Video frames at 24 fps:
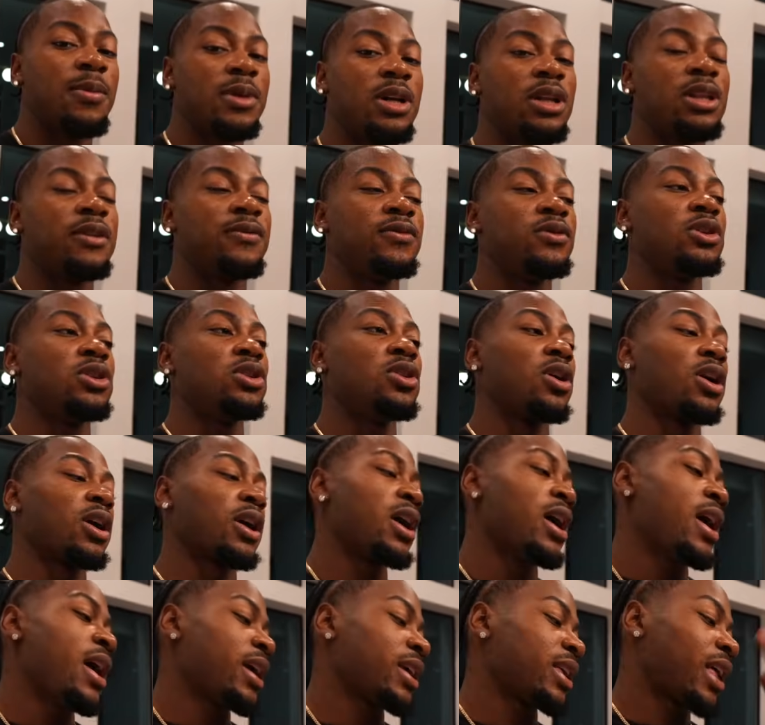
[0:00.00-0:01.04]
to Lift New York,
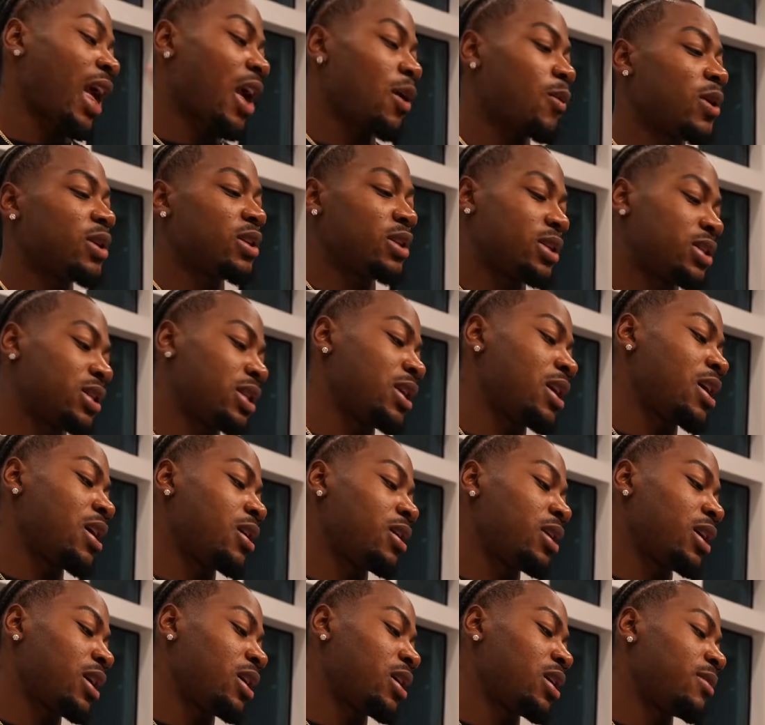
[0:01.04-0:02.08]
can't wait to see y'all
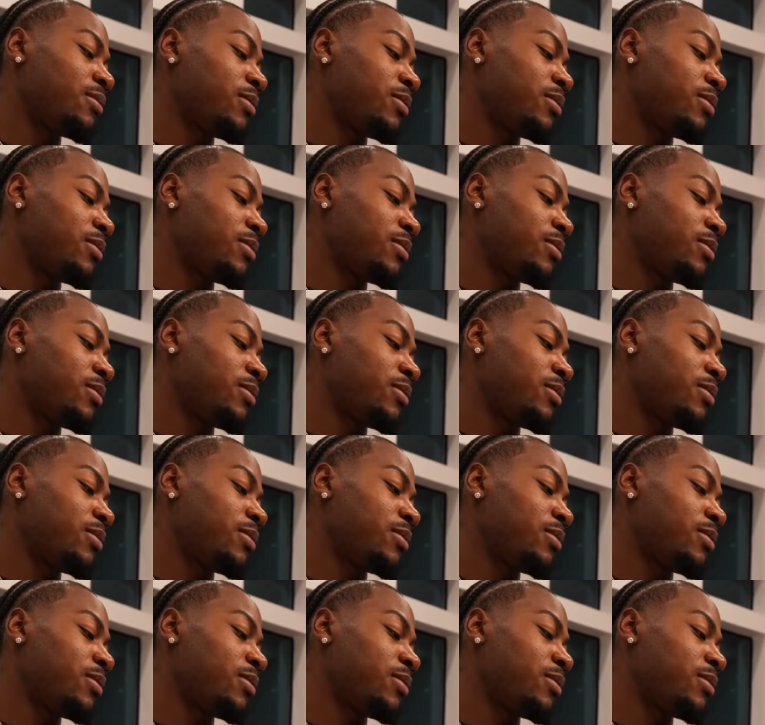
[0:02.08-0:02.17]
there.